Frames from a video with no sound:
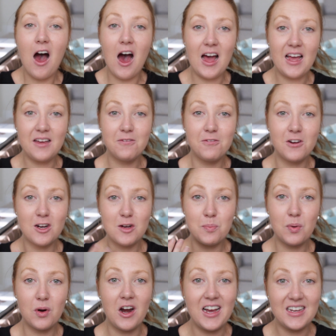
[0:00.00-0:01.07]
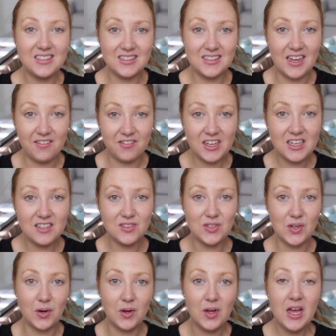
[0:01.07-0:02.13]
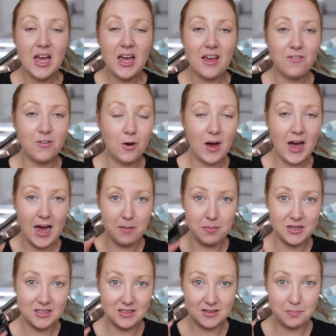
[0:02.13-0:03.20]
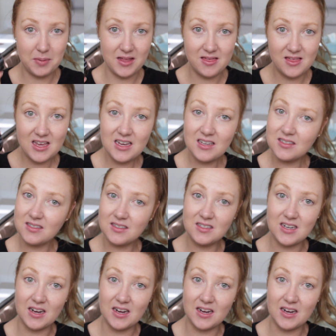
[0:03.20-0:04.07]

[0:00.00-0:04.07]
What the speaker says: I am very price savvy, so if you're happy to spend this,